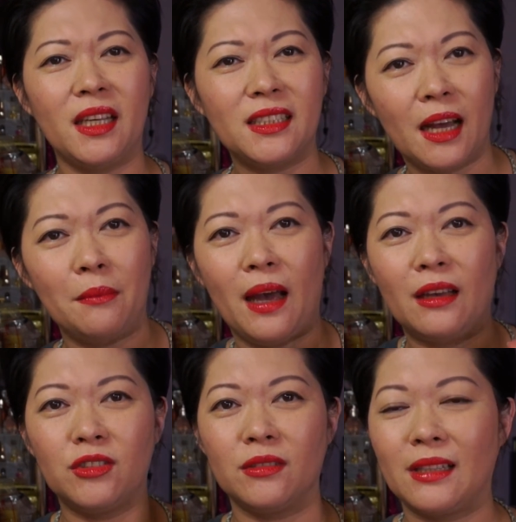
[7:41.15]
Next time
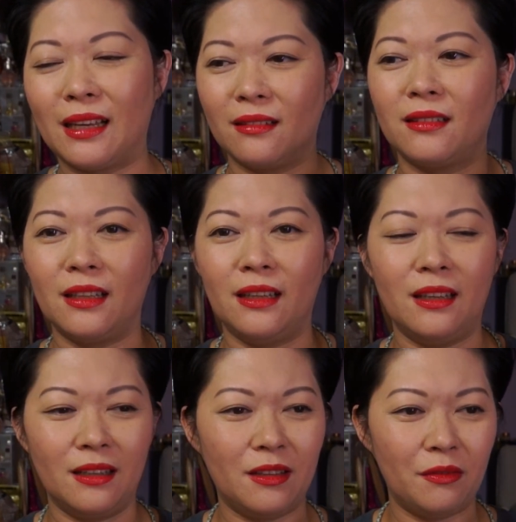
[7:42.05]
I should take
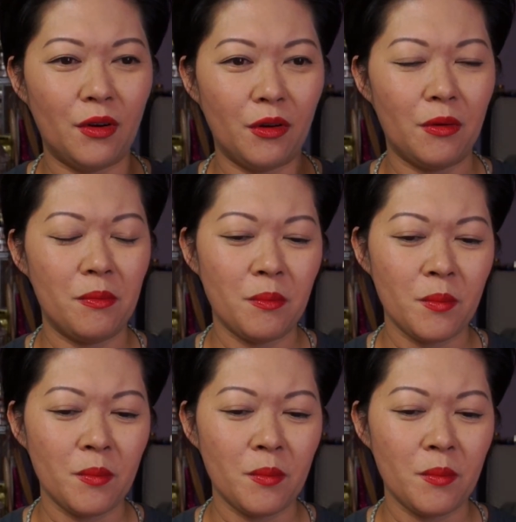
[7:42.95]
the photo.